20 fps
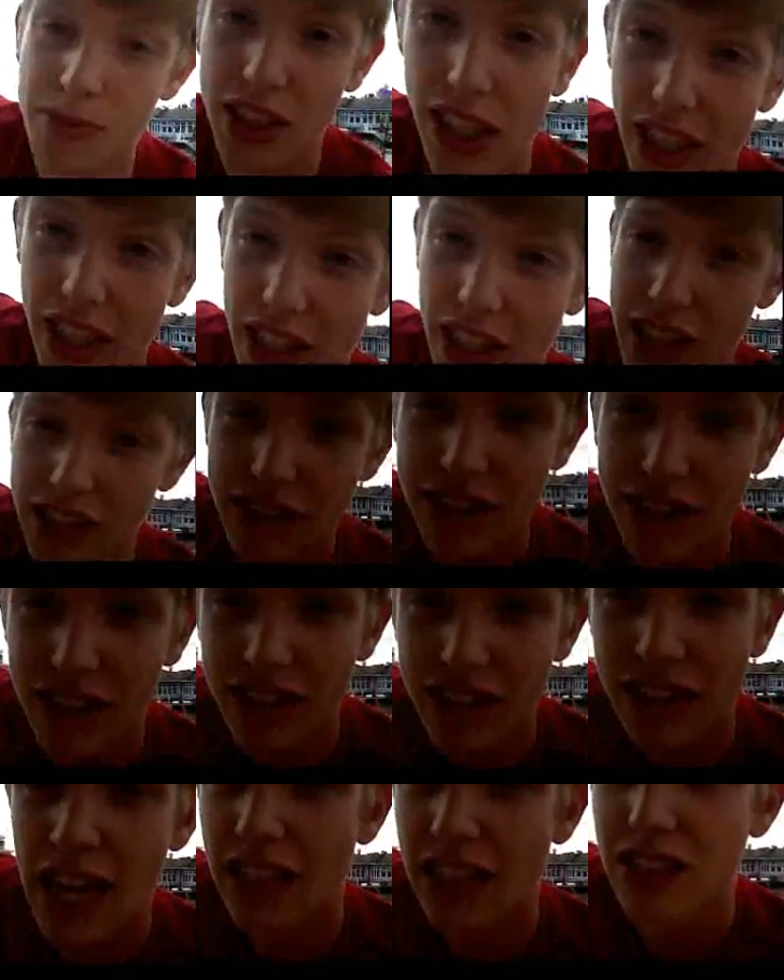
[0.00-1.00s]
I'm kidding.
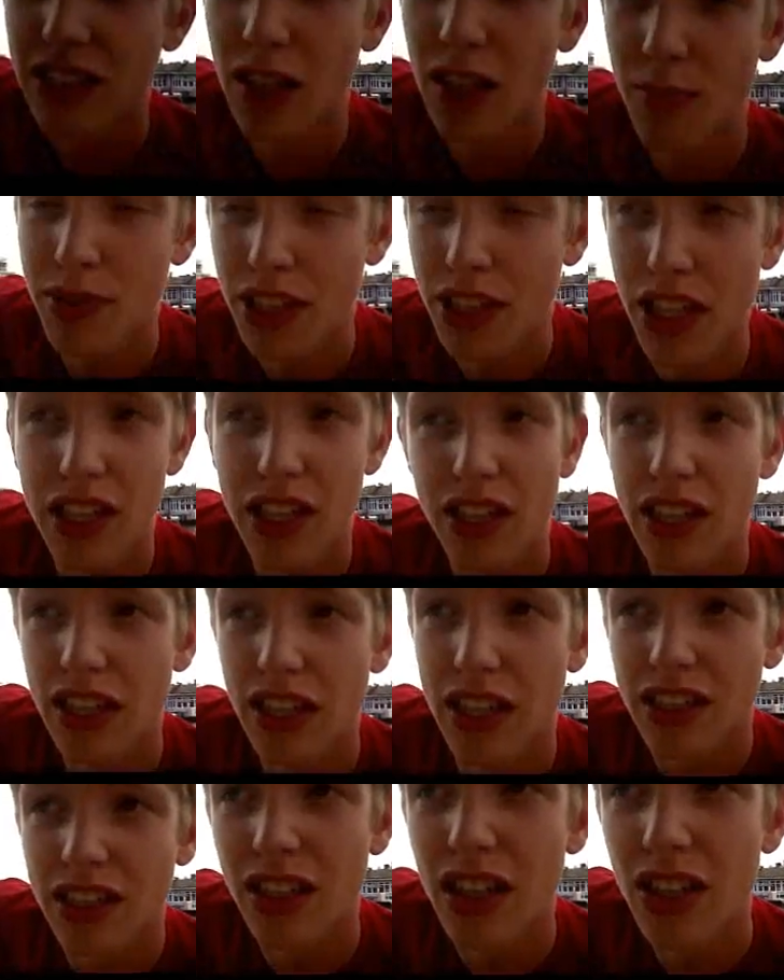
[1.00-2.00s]
That's
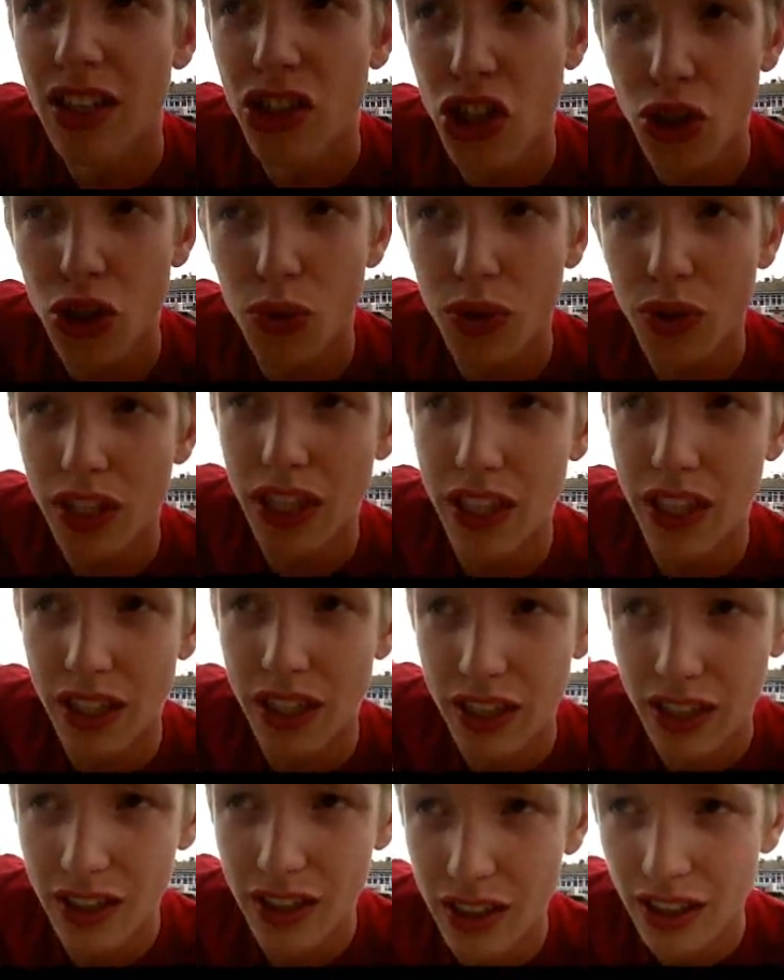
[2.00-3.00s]
completely
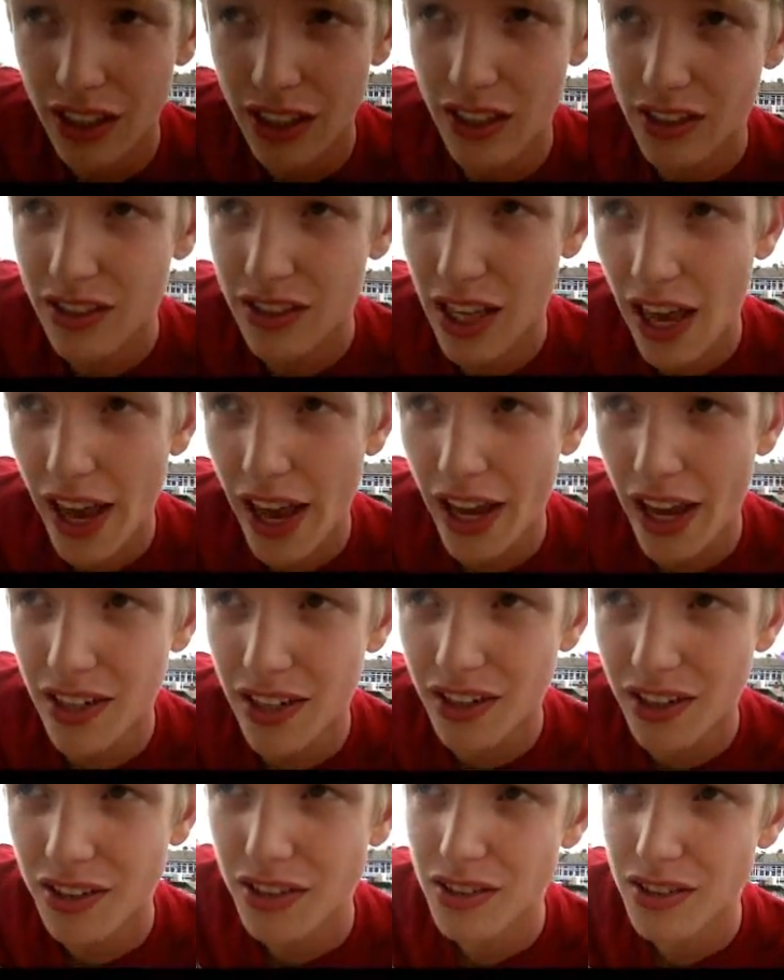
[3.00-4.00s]
jokingly
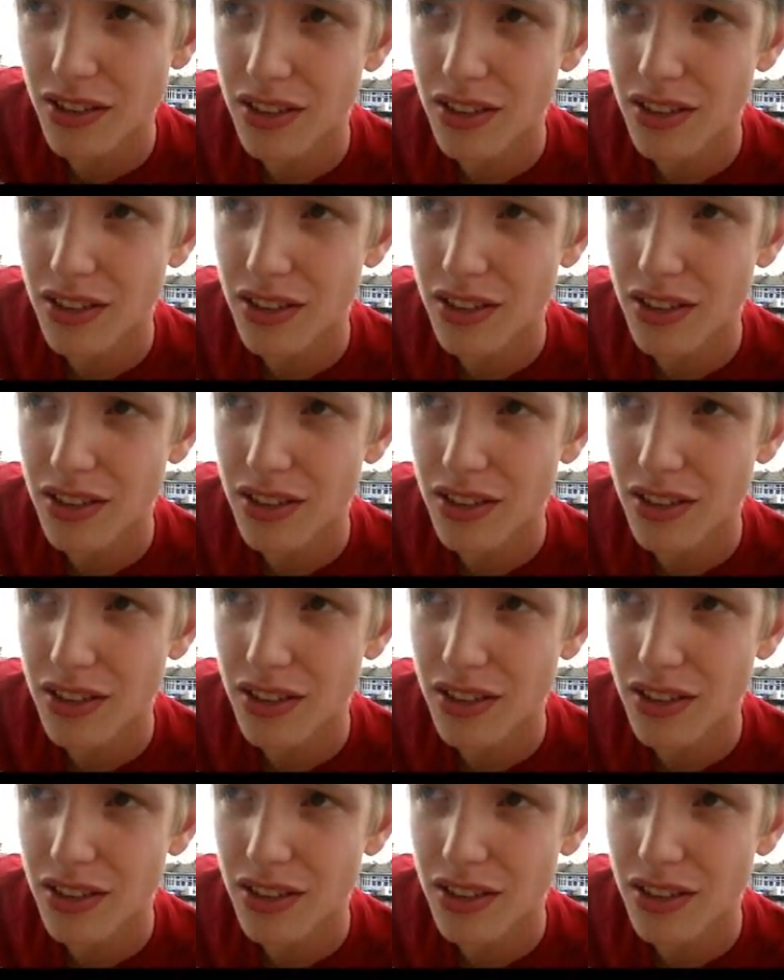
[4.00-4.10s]
said.